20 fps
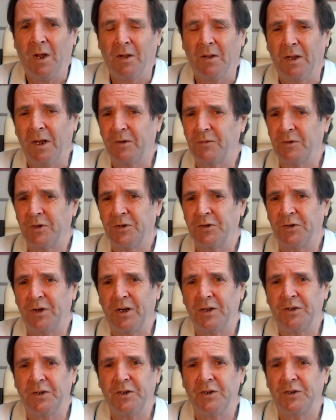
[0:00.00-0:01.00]
like
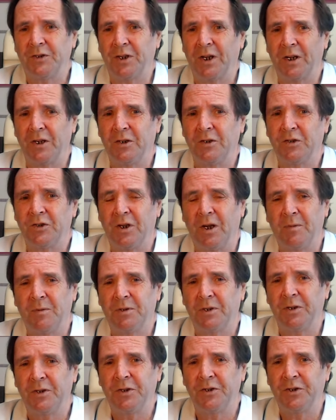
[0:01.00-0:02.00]
restricting certain chips
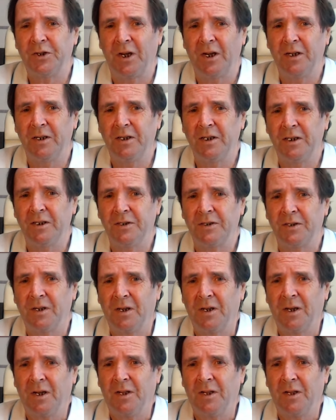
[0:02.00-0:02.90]
to the Chinese.